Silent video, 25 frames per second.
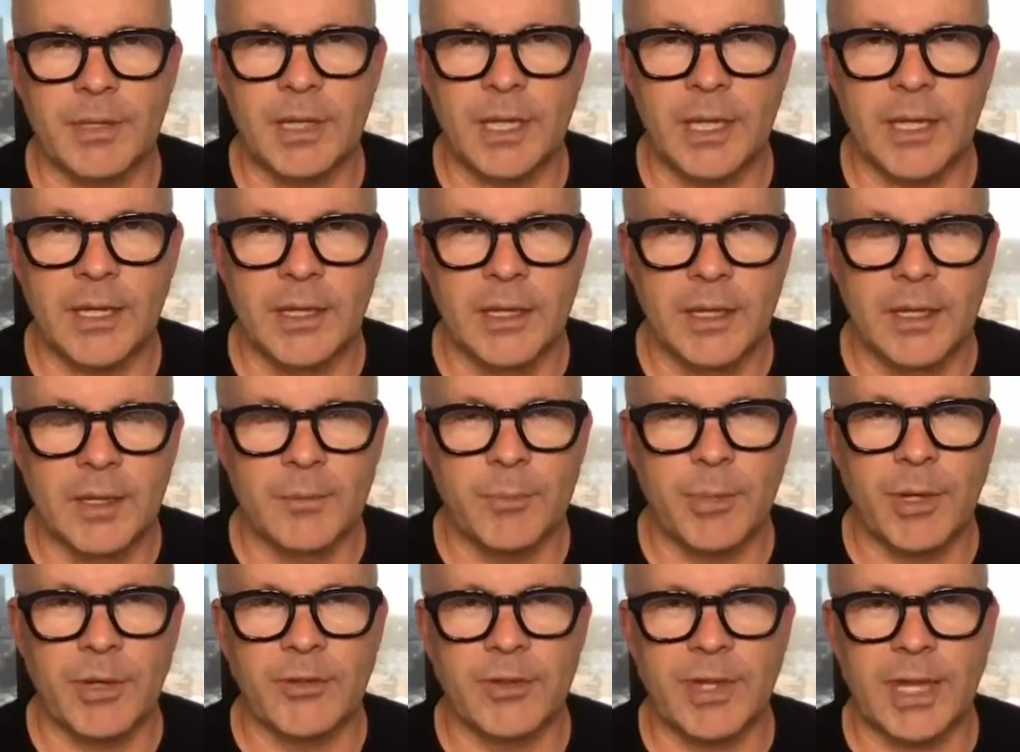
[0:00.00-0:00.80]
uh,
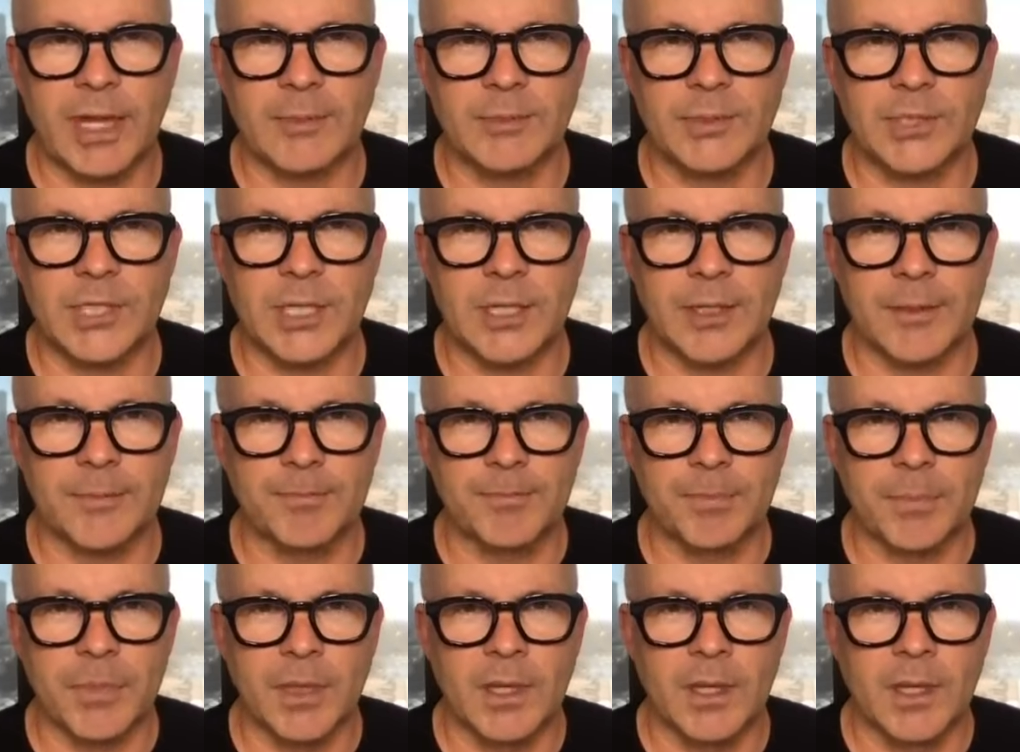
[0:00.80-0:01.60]
both camps here.
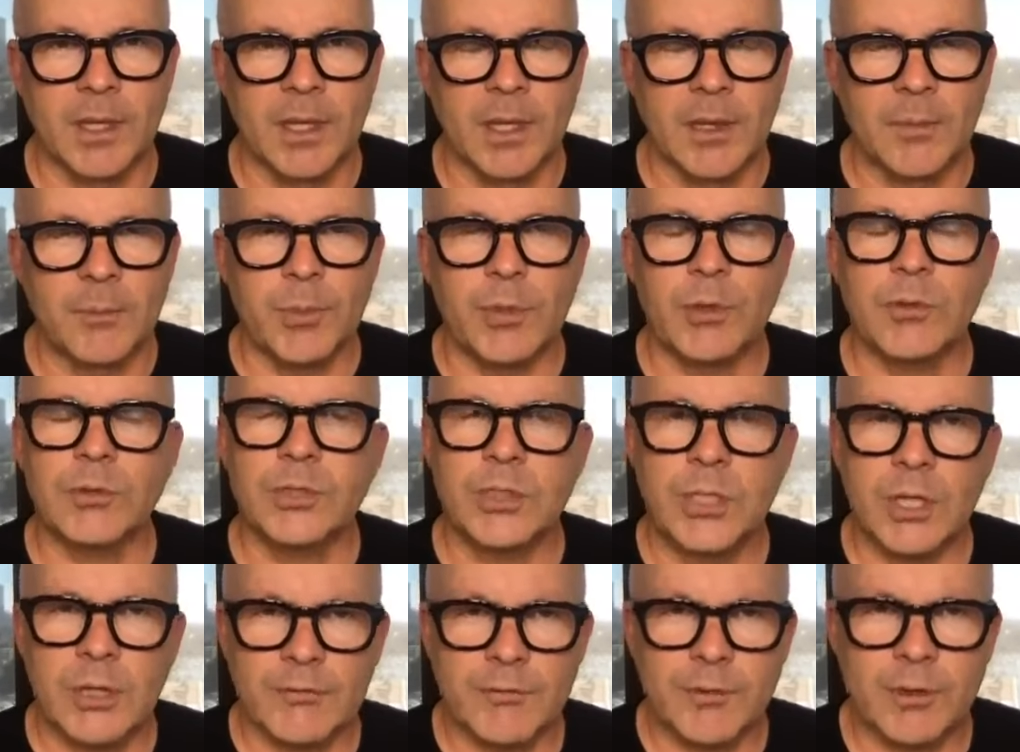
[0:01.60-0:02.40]
But
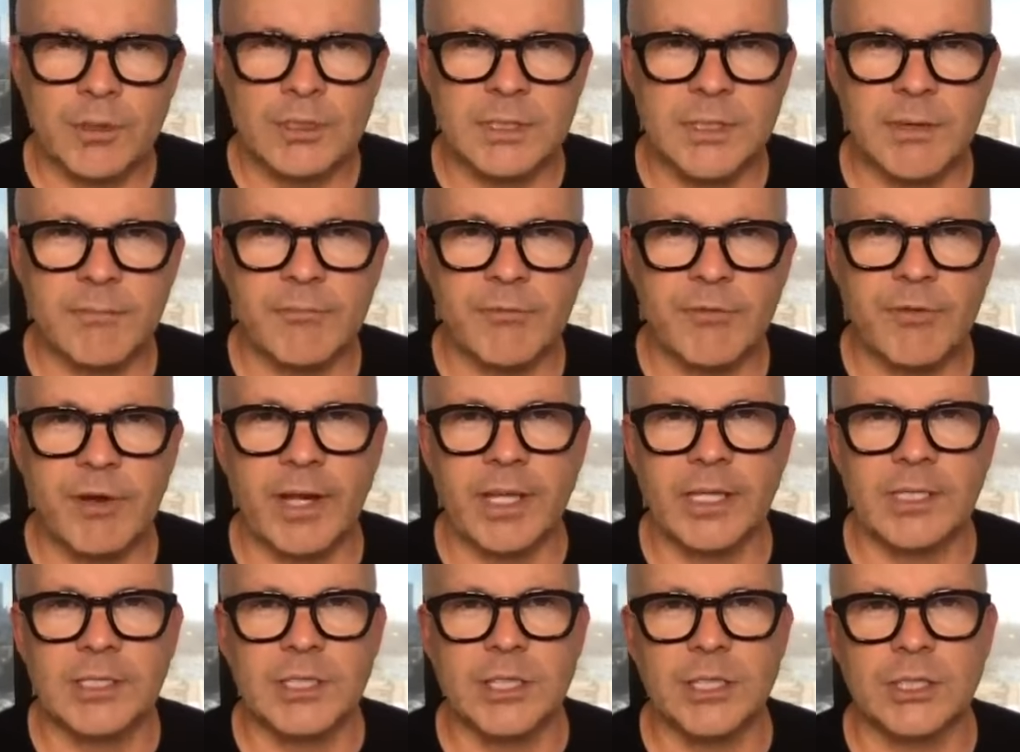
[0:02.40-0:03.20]
also, I've got some
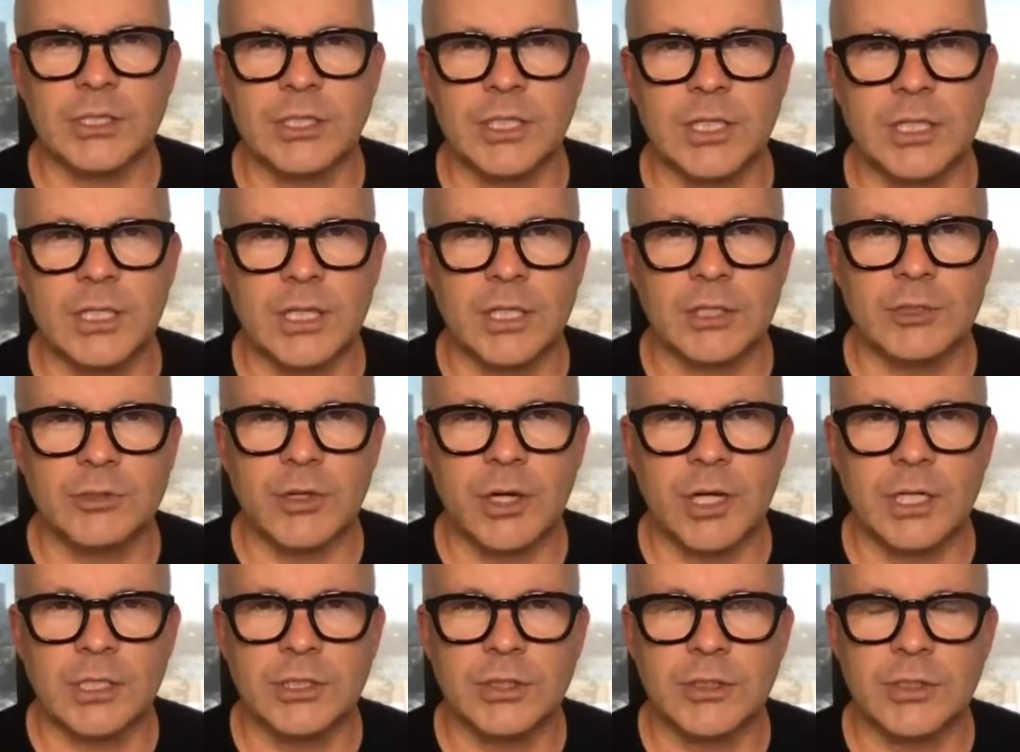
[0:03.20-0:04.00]
friends that are,
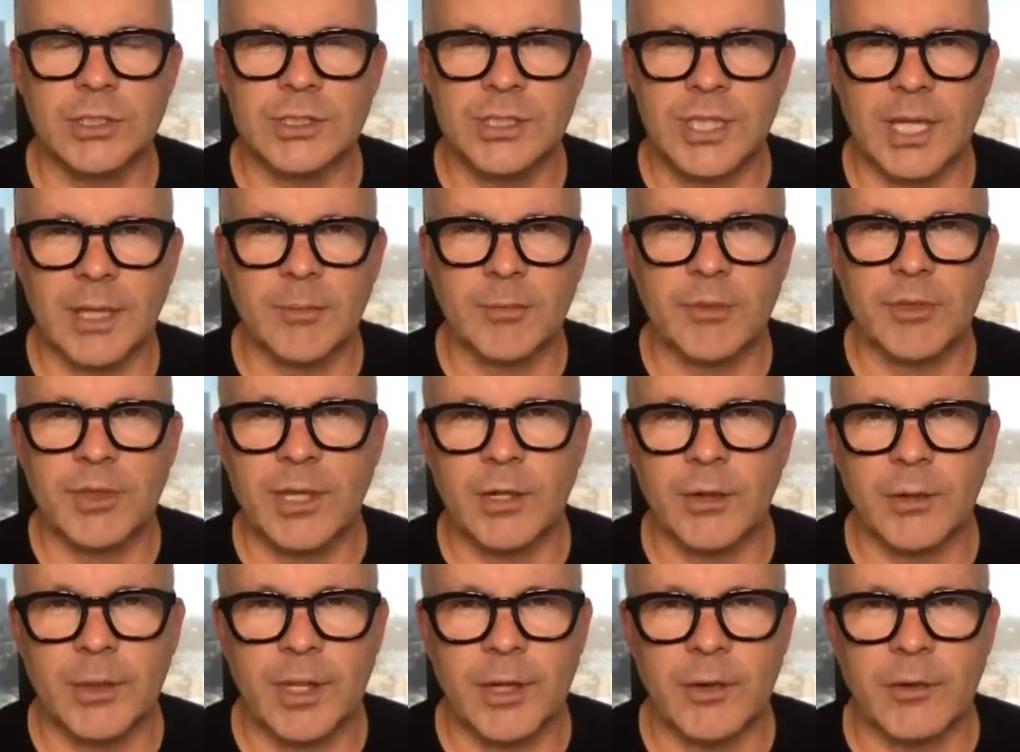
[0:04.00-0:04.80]
trying to do the same
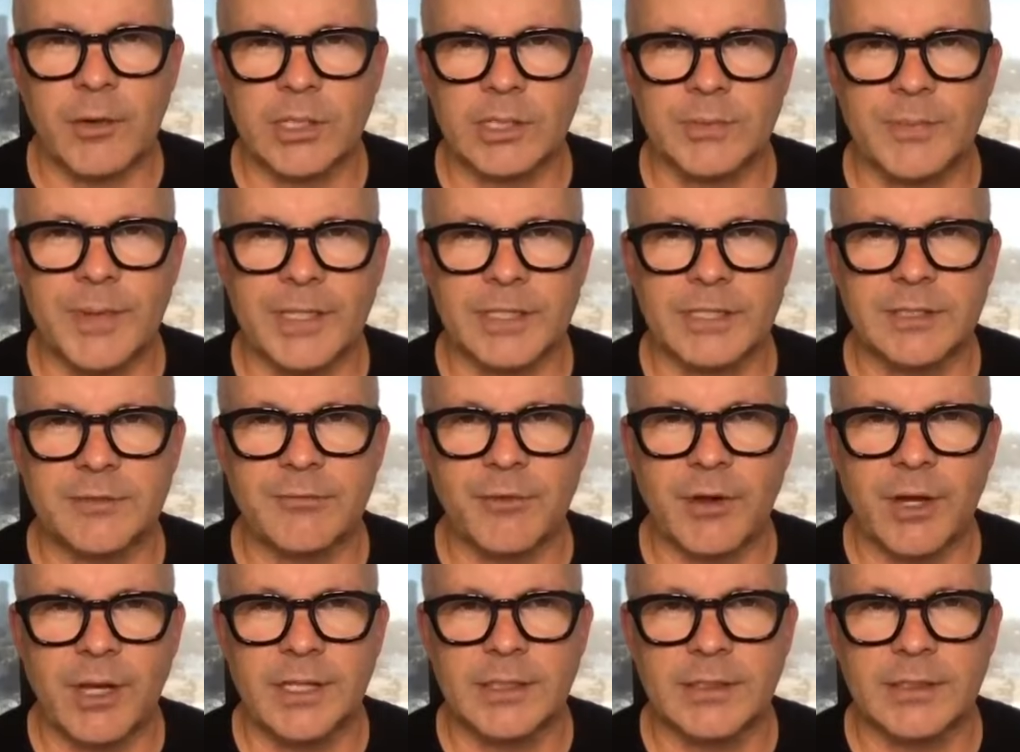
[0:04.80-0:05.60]
thing on their expensive
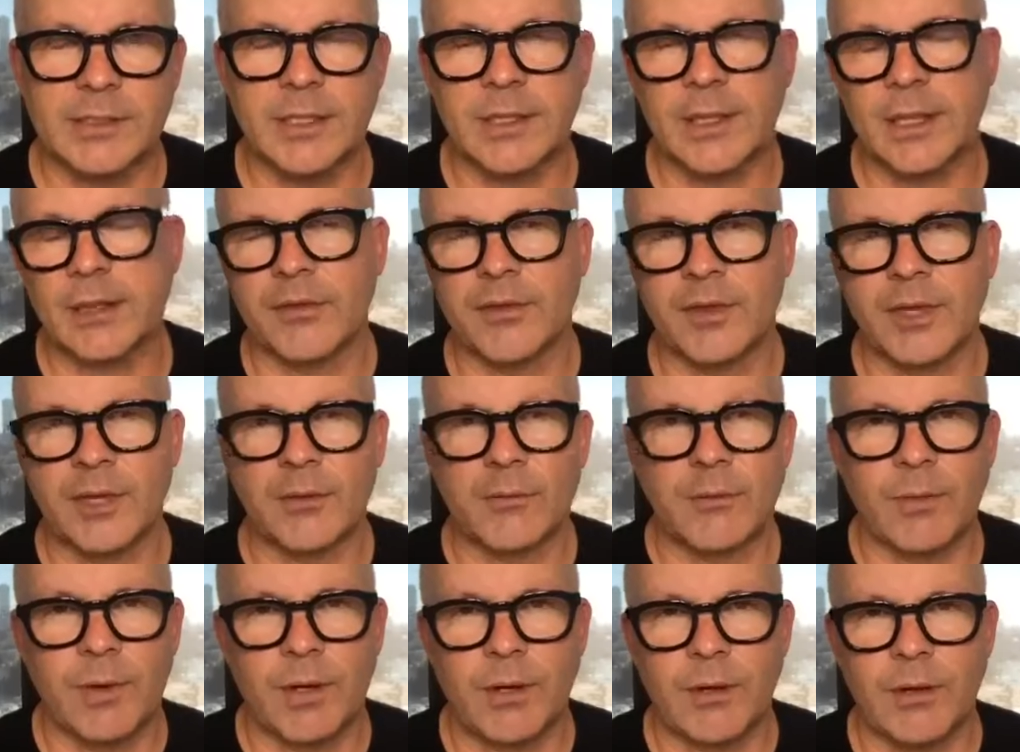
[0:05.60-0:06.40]
rents, and they
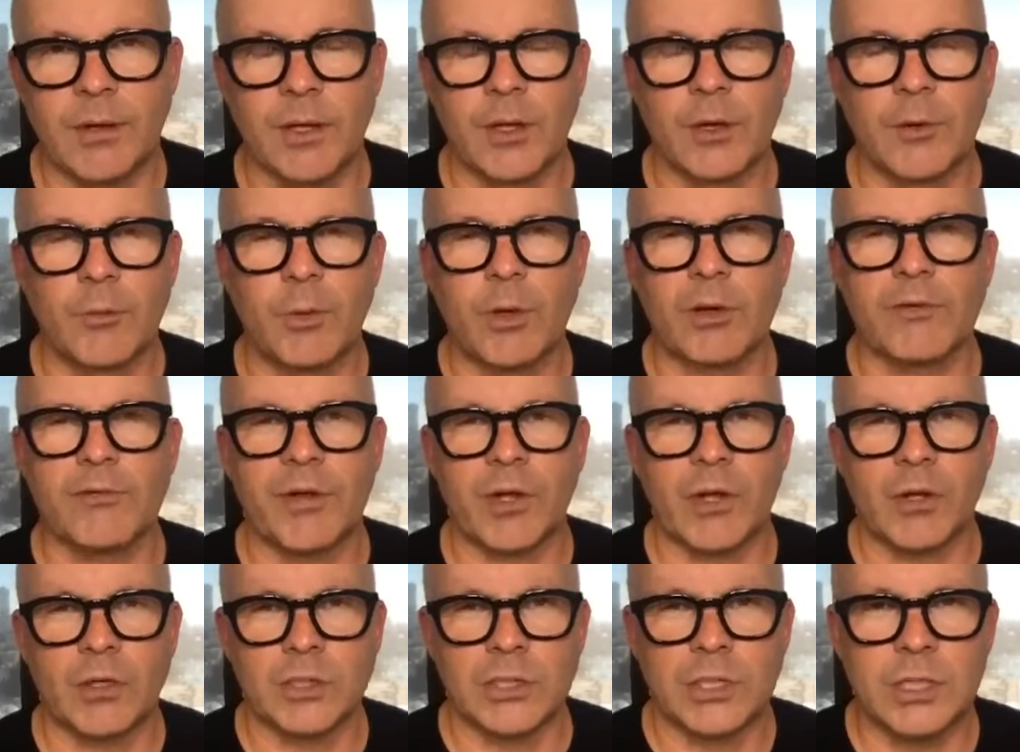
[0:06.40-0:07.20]
think, well, what have I
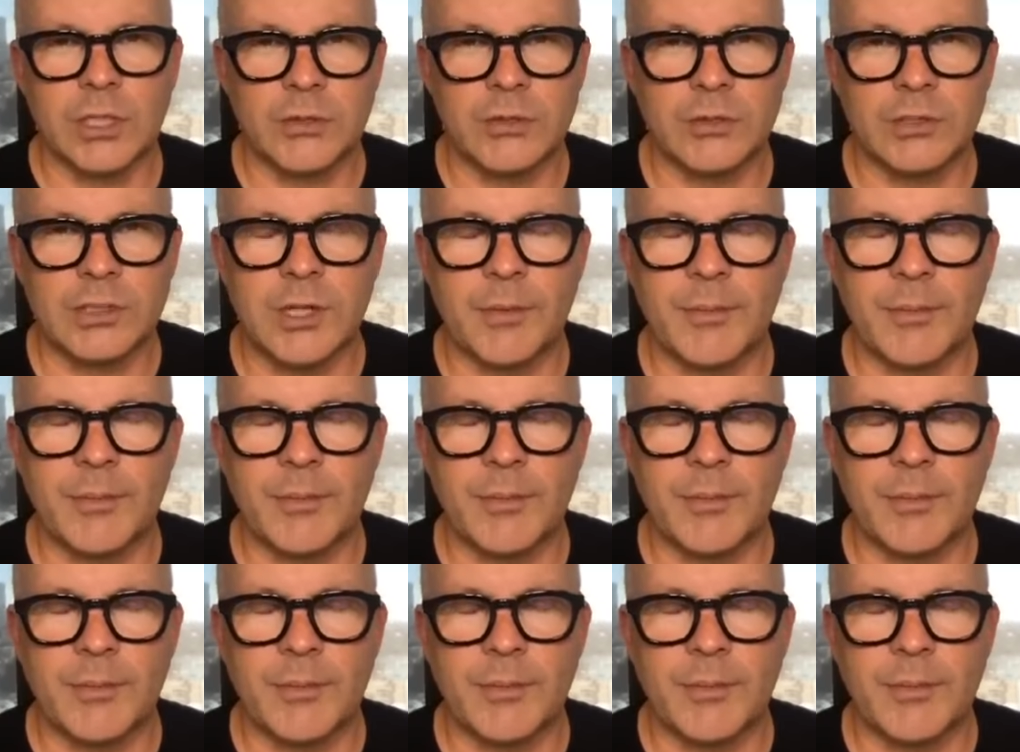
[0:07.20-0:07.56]
got to lose?